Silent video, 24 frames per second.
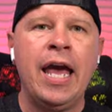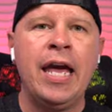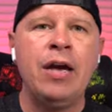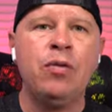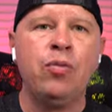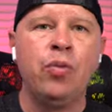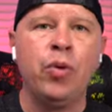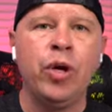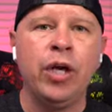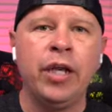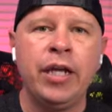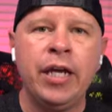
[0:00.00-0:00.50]
a
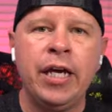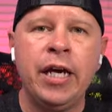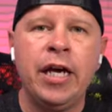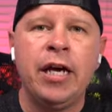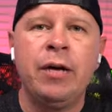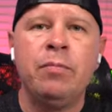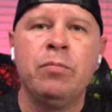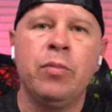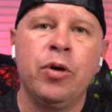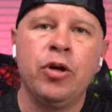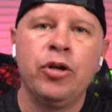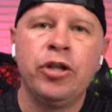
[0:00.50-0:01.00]
really
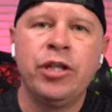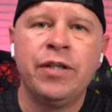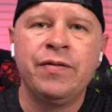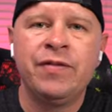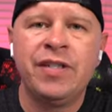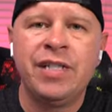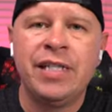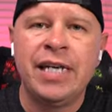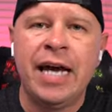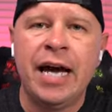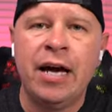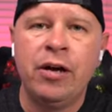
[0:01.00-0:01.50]
immersive
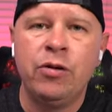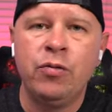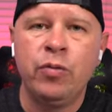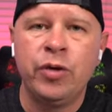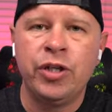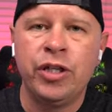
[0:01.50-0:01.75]
sound,